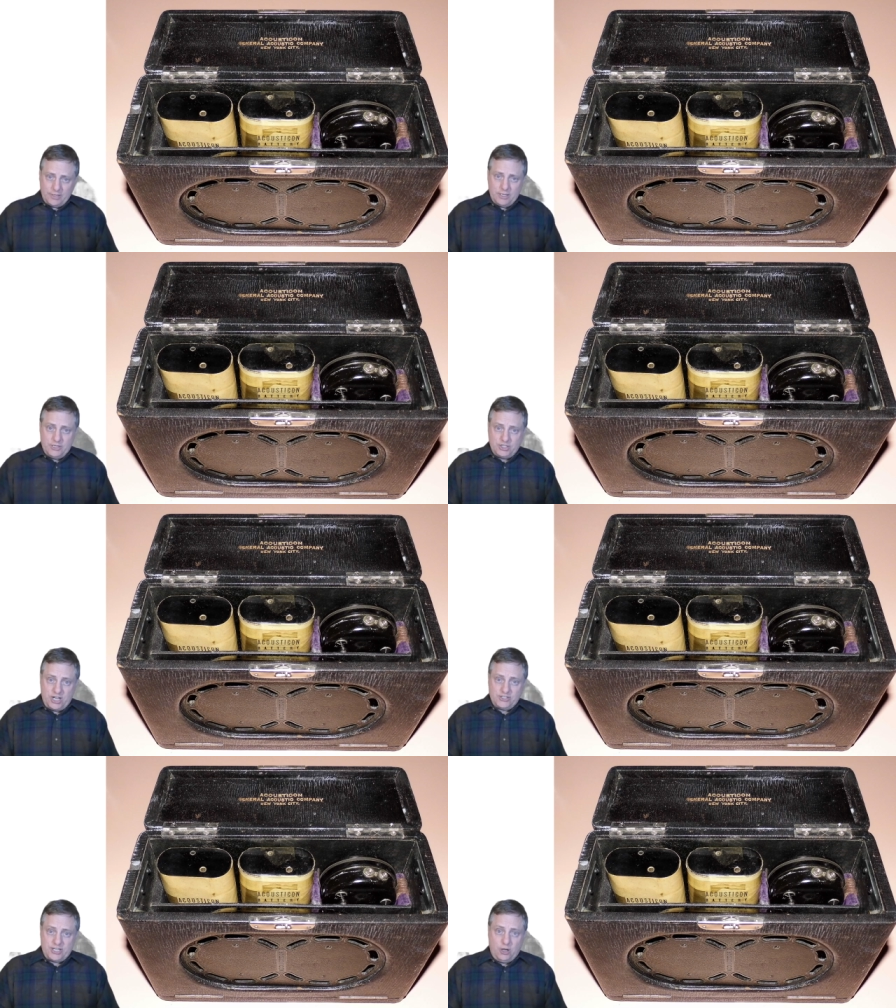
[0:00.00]
in the
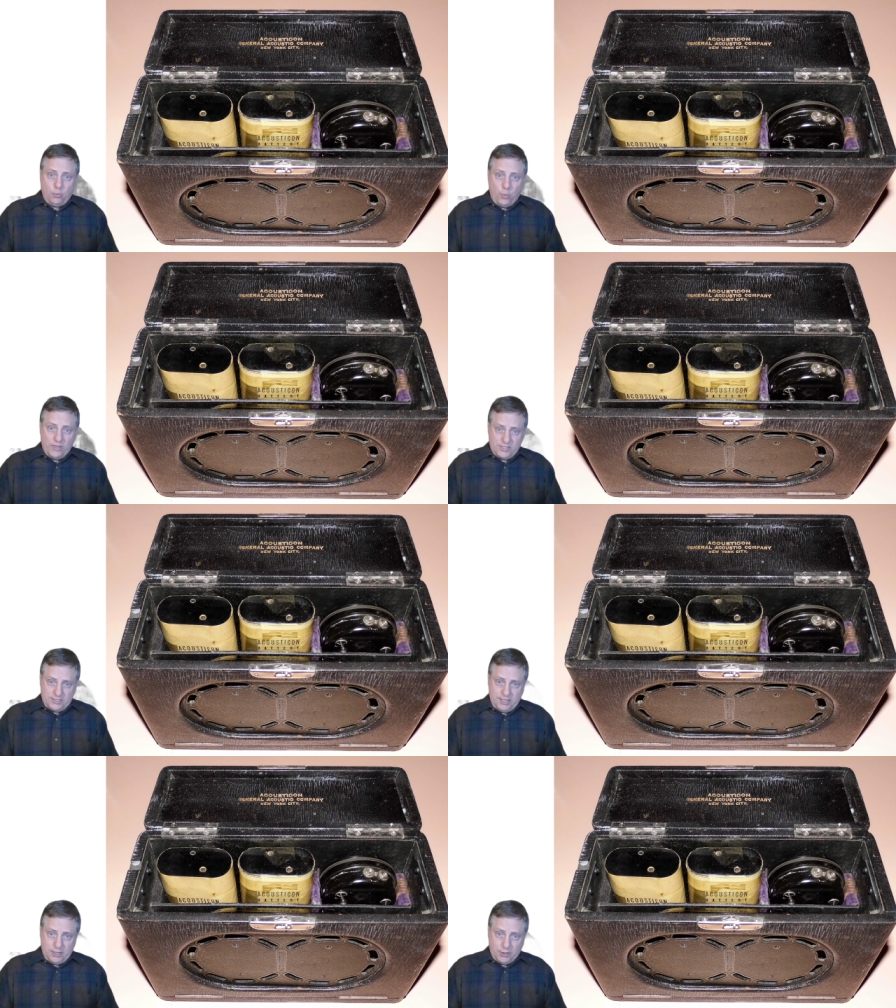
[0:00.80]
jail cell with
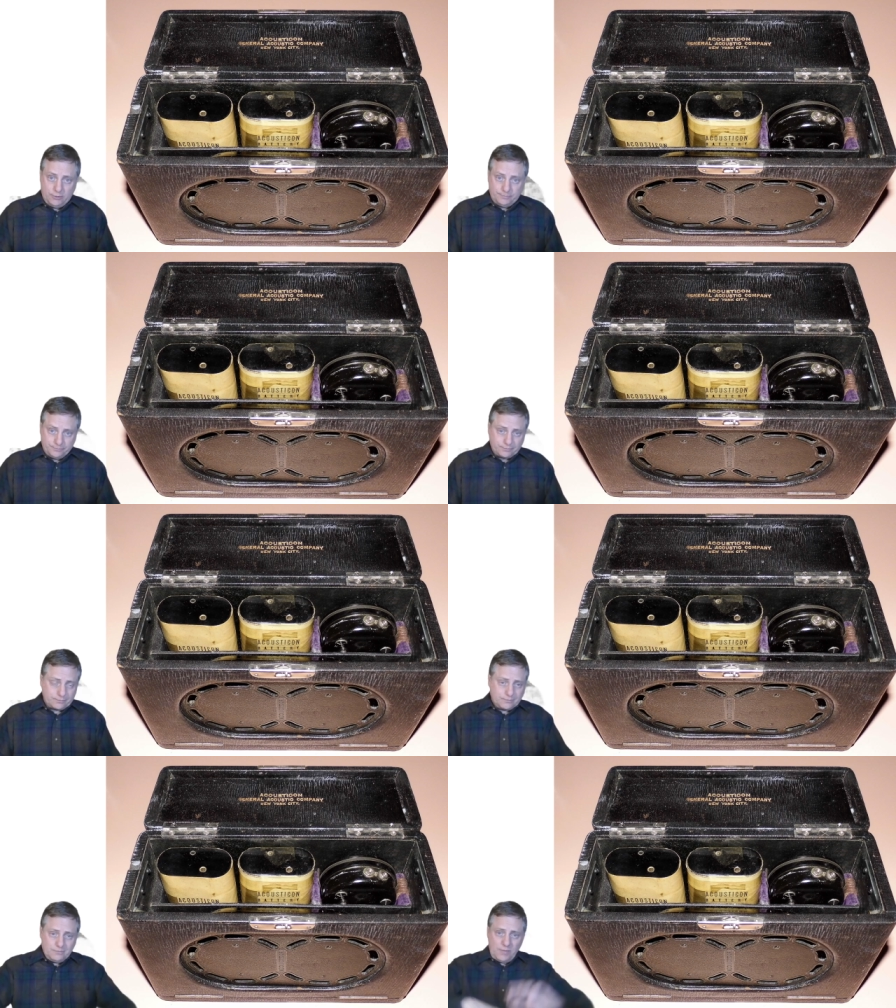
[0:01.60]
Stielow,
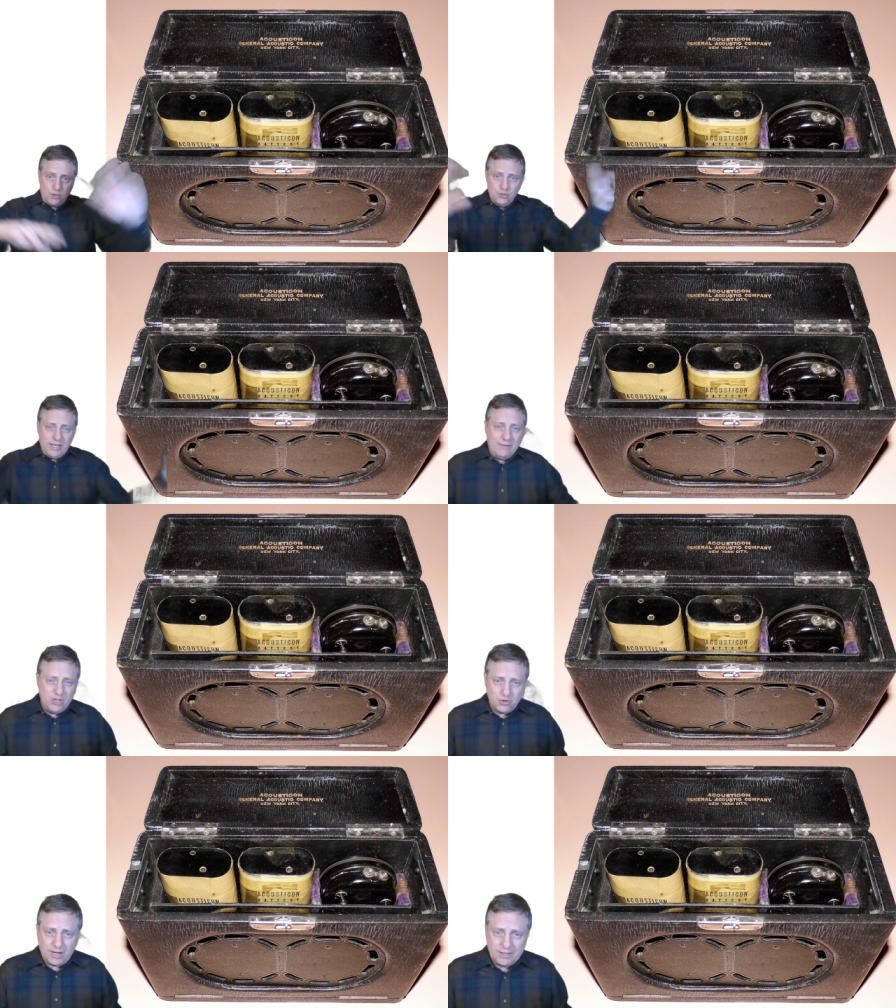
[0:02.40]
using every
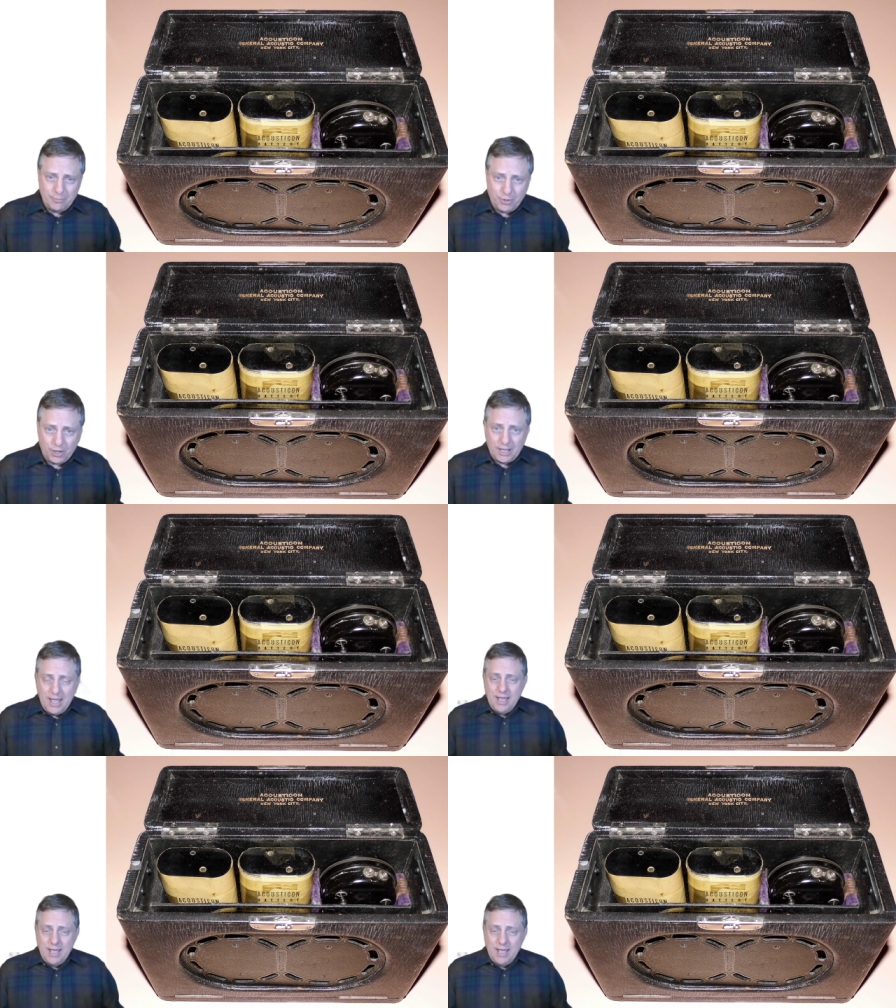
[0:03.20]
trick in the book,